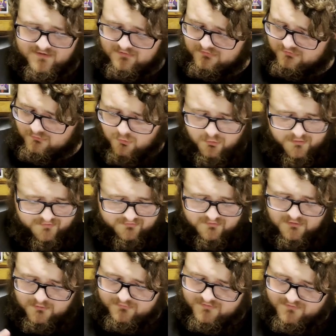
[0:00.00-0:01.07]
store
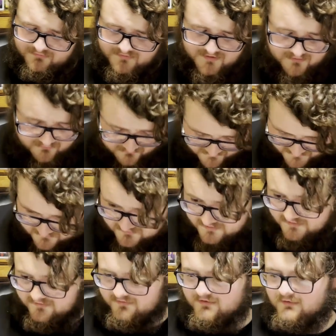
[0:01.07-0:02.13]
exclusives, convention
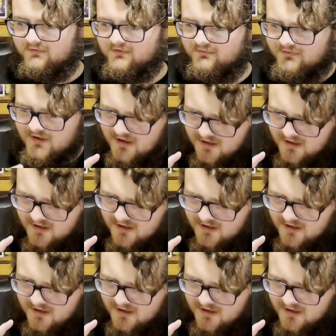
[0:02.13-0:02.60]
exclusives,